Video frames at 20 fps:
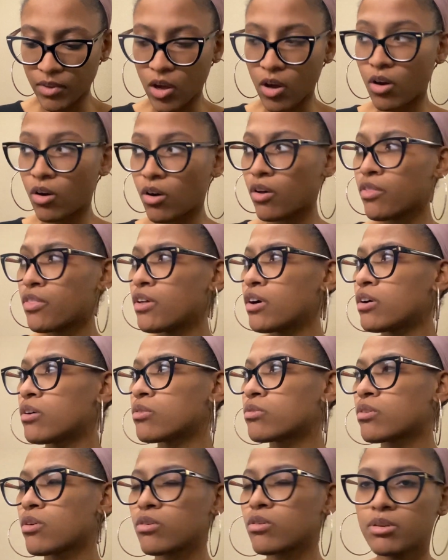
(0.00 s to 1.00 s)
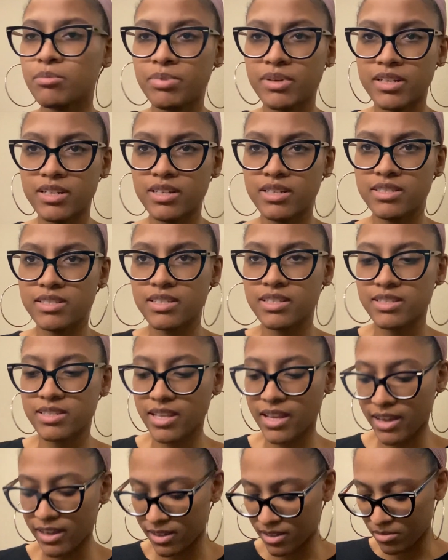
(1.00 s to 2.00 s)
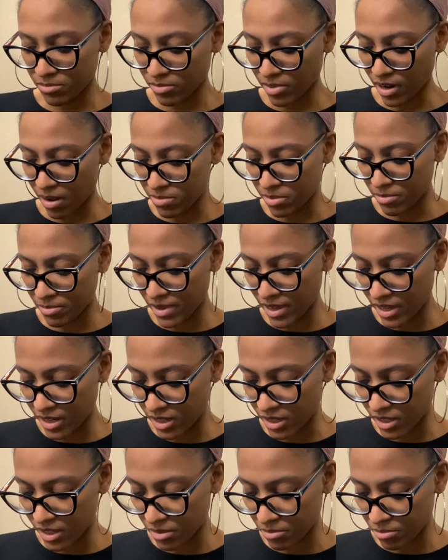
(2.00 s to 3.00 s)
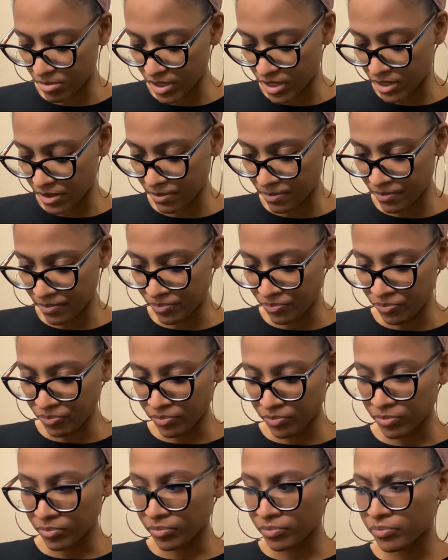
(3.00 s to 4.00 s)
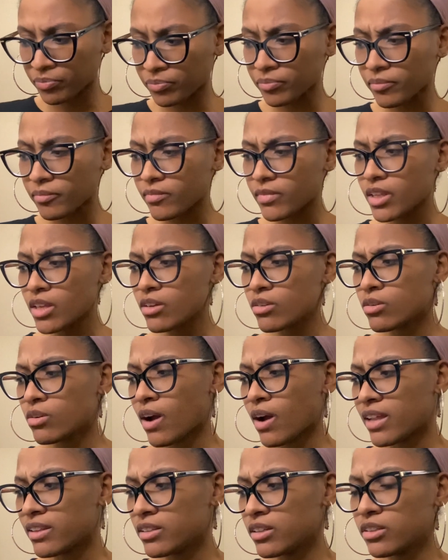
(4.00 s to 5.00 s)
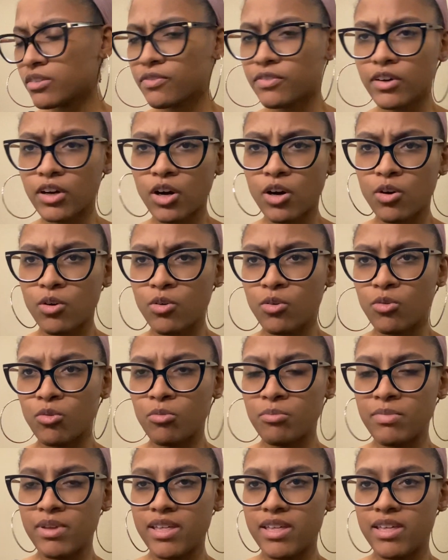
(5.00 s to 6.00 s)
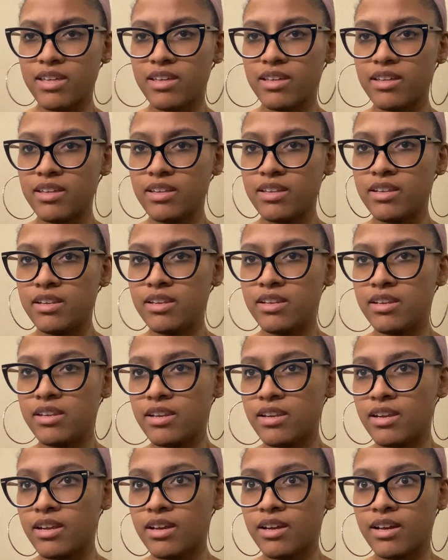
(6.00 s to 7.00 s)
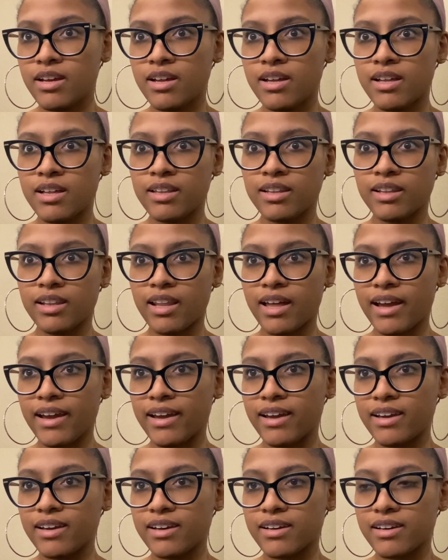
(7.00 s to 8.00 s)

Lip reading: Although codependence is like problematic, but I looked for home in like